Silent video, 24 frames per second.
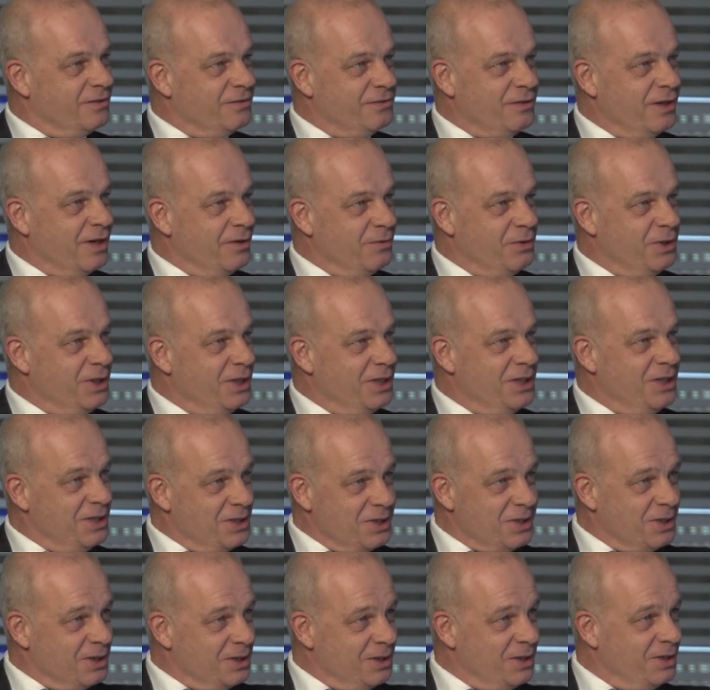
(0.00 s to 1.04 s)
very
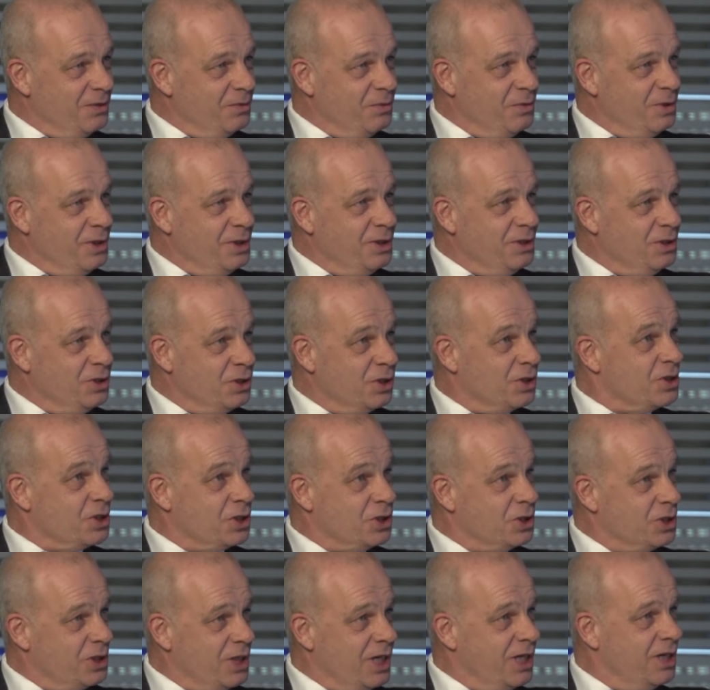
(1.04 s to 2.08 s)
easily. We just
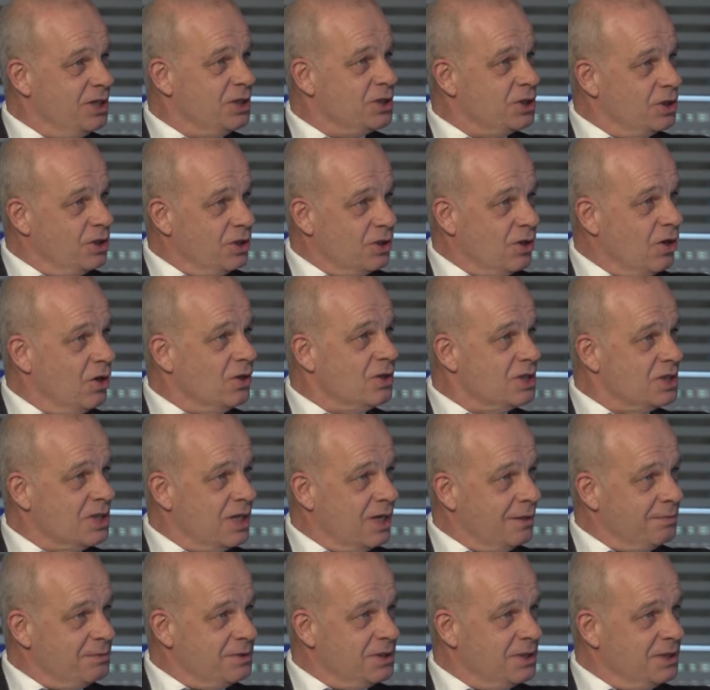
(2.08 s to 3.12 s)
changed the
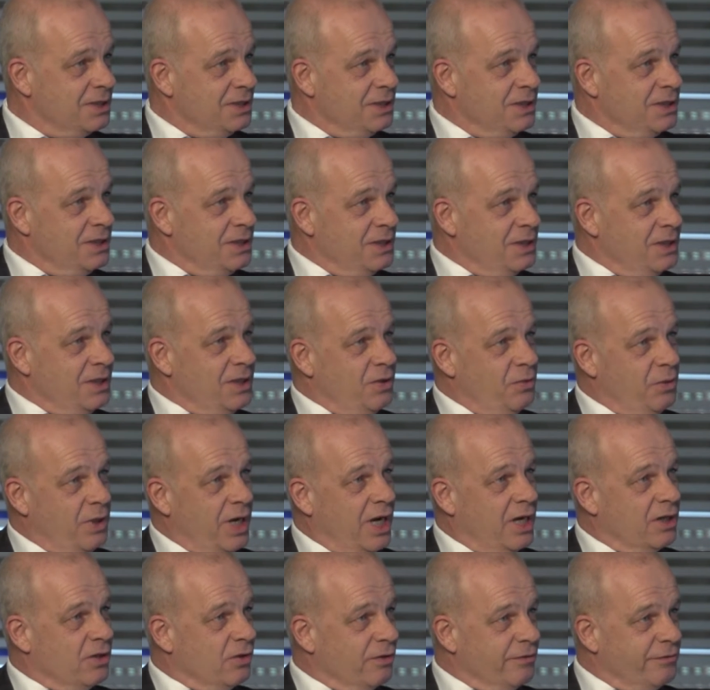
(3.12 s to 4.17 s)
concept. We
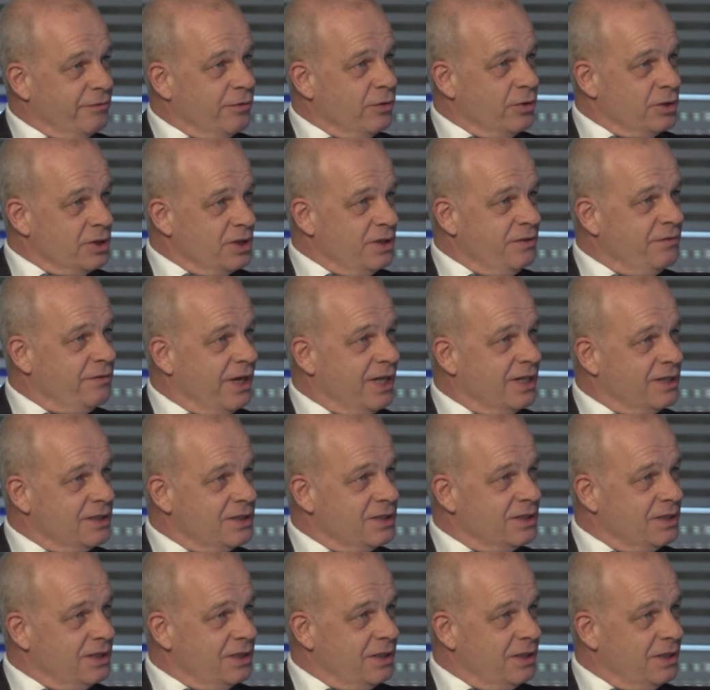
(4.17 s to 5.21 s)
had our first
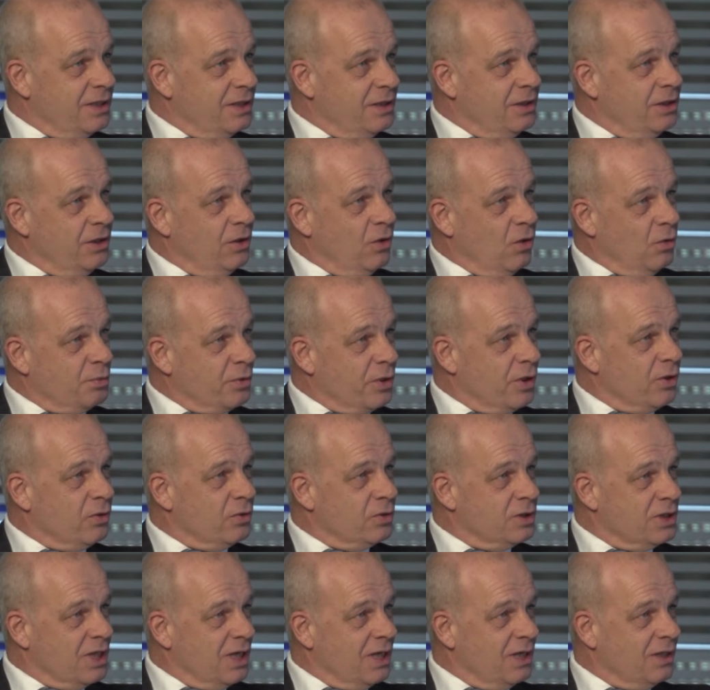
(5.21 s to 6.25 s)
event in the Opera
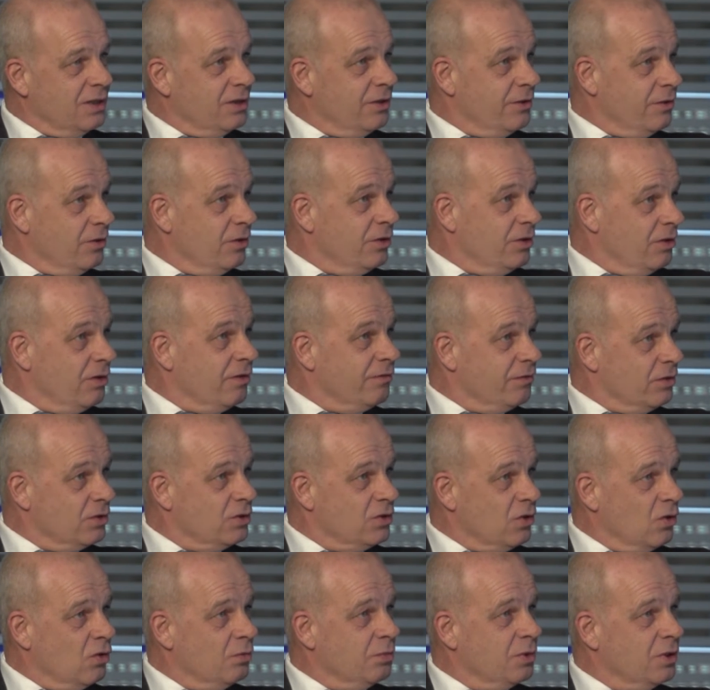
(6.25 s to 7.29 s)
Hotel the 30th of
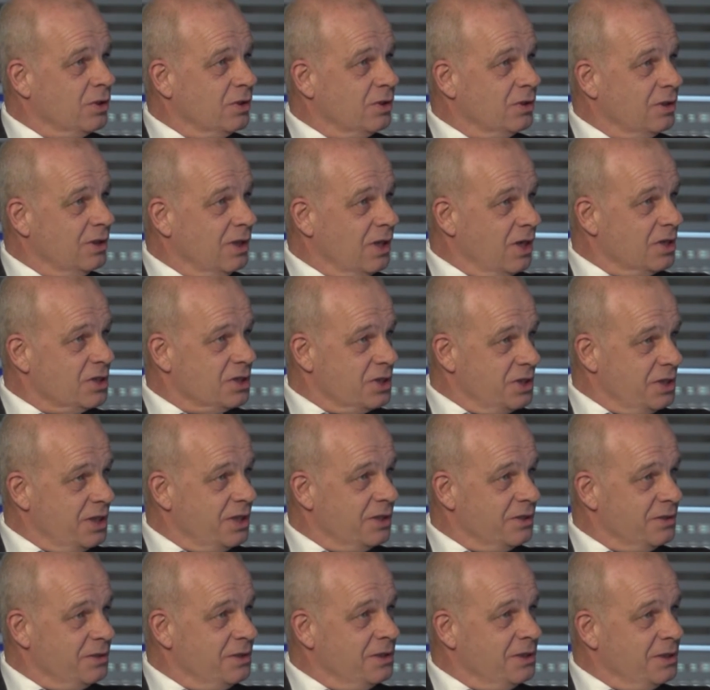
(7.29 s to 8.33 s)
October last
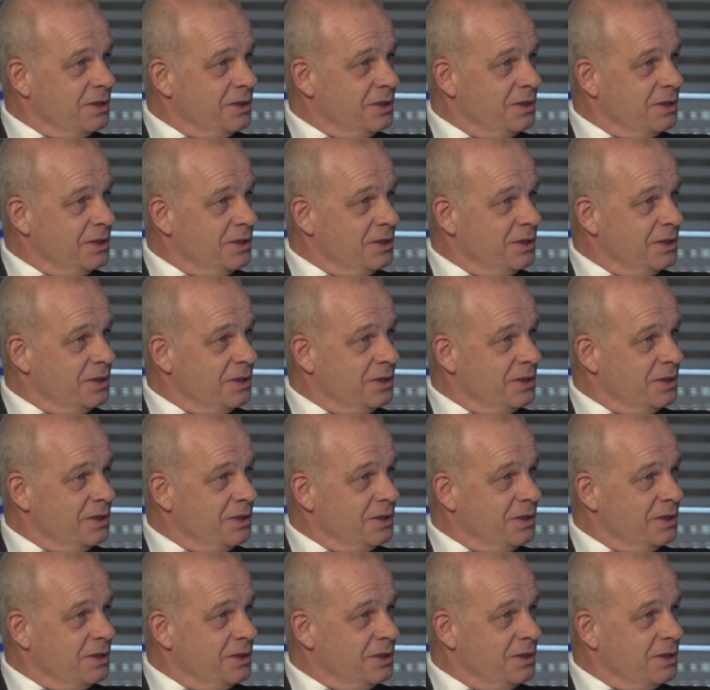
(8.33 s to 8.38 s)
year,